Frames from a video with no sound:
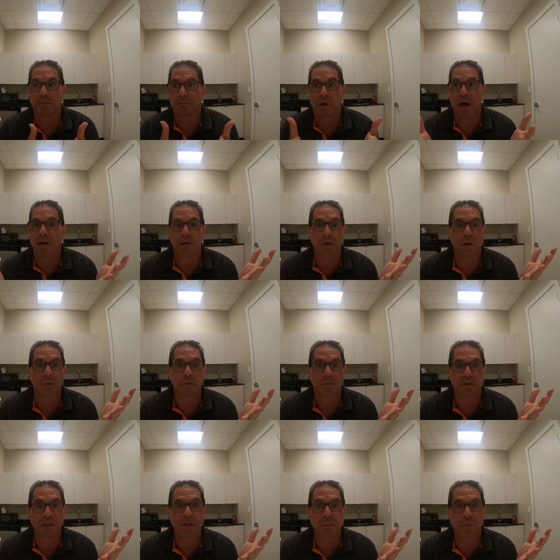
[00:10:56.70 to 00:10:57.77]
I don't know,
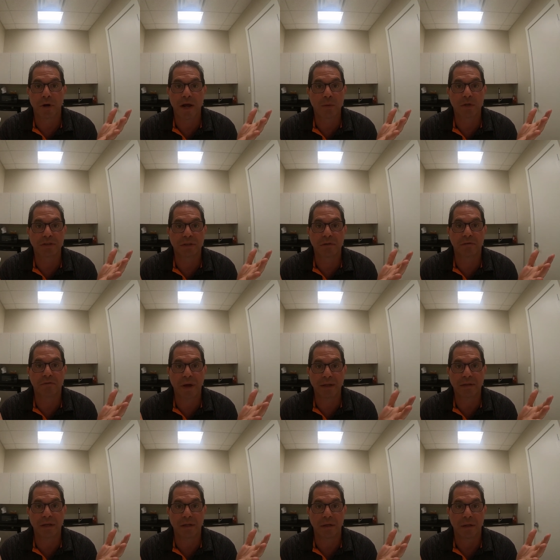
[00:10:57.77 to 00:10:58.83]
since Braid was
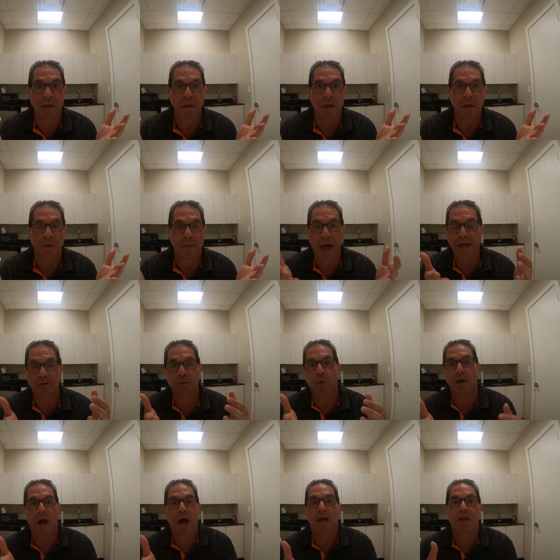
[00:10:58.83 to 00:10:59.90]
invented. That's
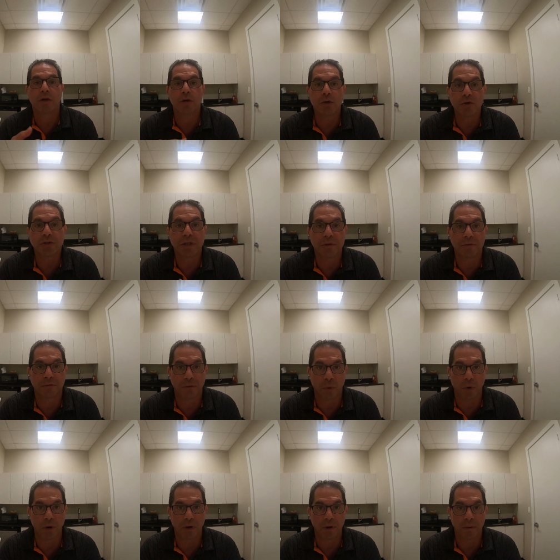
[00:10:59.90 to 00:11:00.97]
what I use it
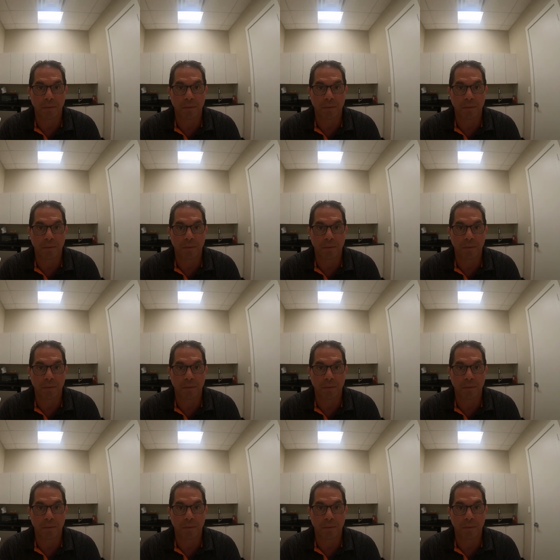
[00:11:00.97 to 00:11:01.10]
for.